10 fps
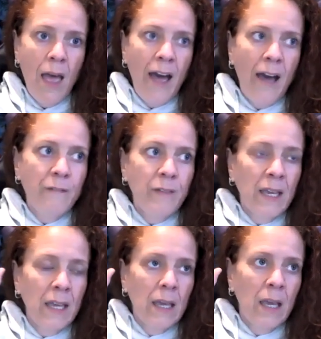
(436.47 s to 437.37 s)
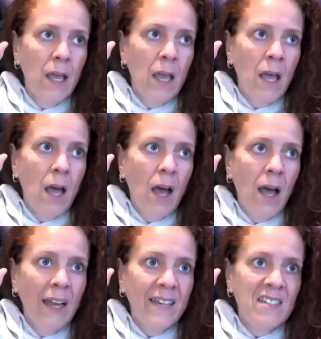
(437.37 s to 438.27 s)
having
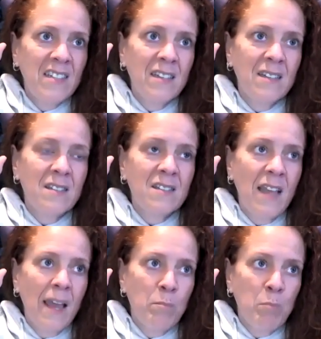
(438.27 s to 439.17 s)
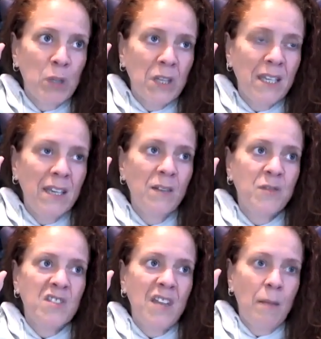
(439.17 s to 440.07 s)
ideas and
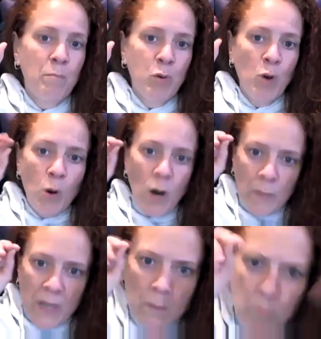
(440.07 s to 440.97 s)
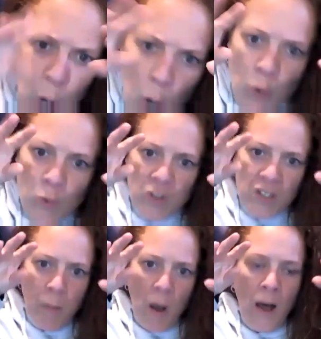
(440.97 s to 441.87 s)
beliefs and programming imposed
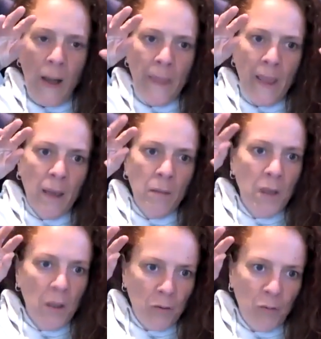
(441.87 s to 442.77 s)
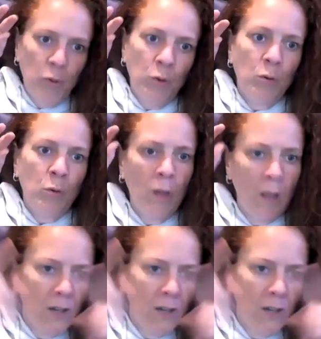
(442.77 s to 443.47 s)
upon them through